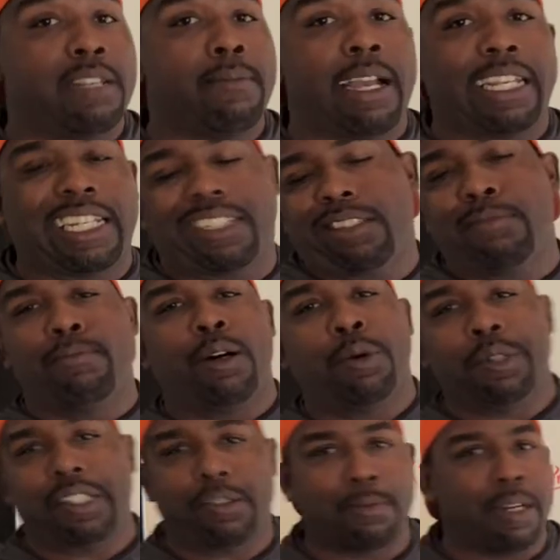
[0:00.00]
You might get some
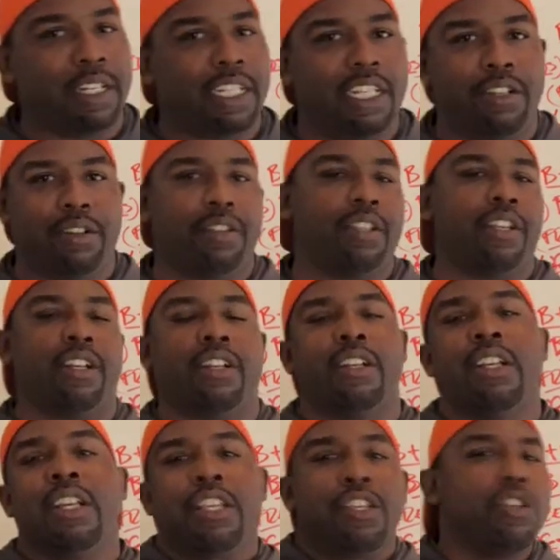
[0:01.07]
bonus money here and
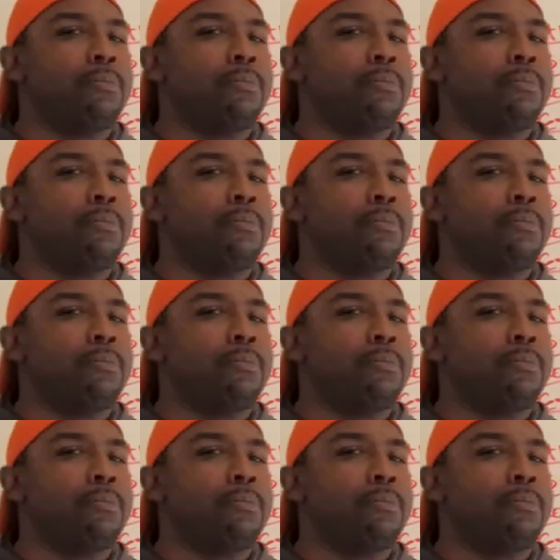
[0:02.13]
there.